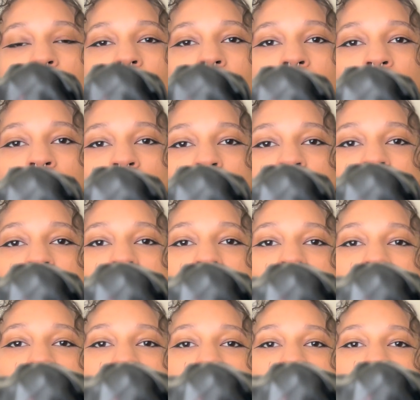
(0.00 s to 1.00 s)
I don't know if you
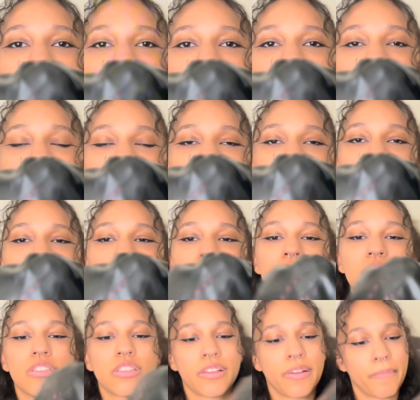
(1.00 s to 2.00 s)
can see
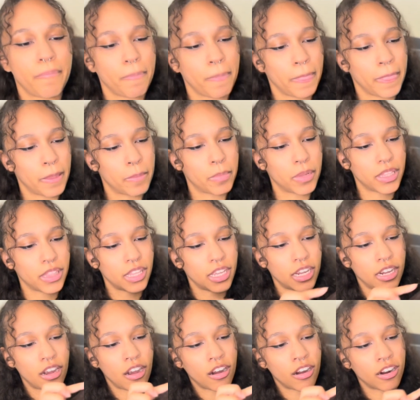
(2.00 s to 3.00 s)
those, but
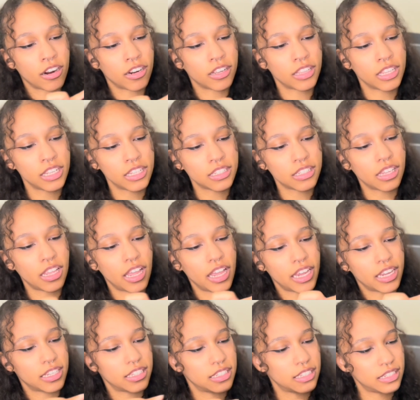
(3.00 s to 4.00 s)
there are these
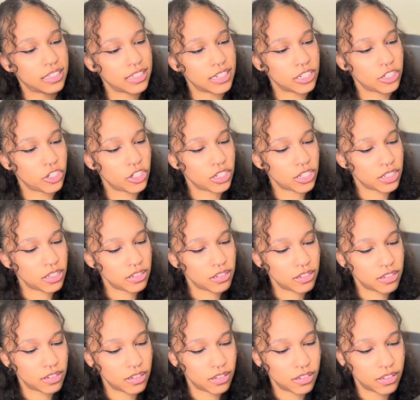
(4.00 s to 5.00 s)
like
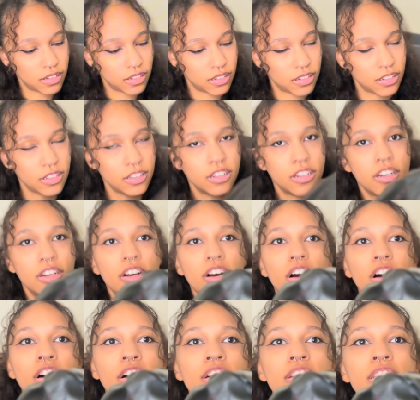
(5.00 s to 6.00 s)
stitches
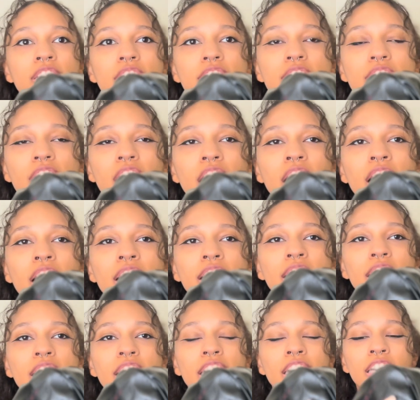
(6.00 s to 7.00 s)
on the side
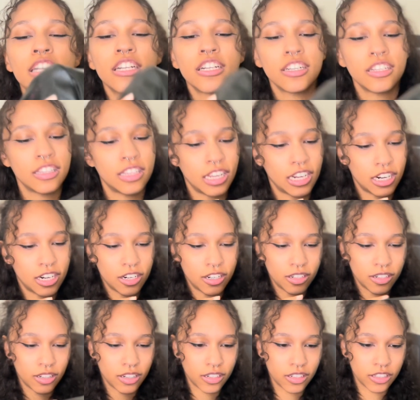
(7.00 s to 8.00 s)
here.
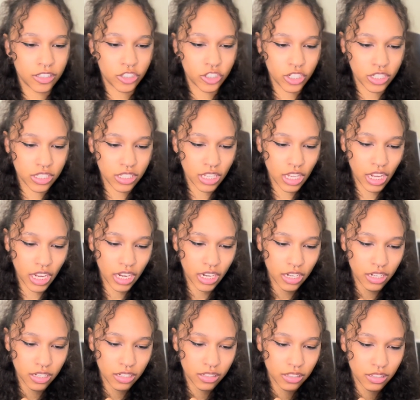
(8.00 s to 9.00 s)
They're just like
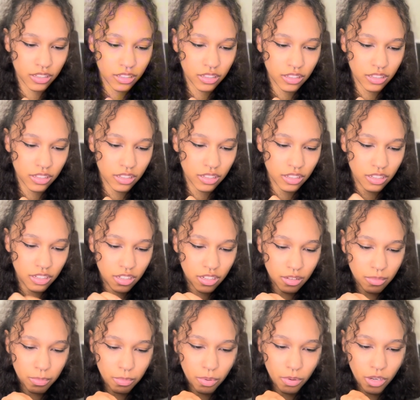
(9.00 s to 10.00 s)

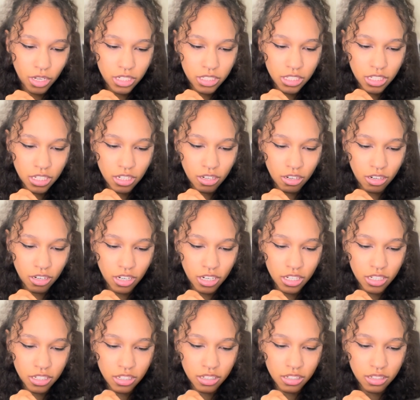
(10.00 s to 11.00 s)
printed
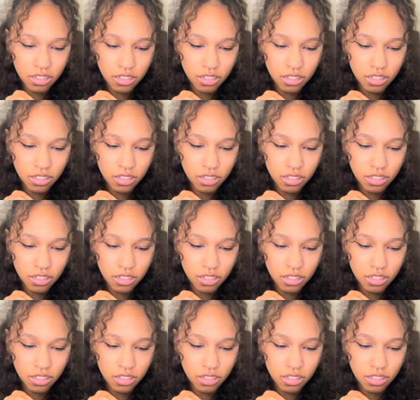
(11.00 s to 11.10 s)
on.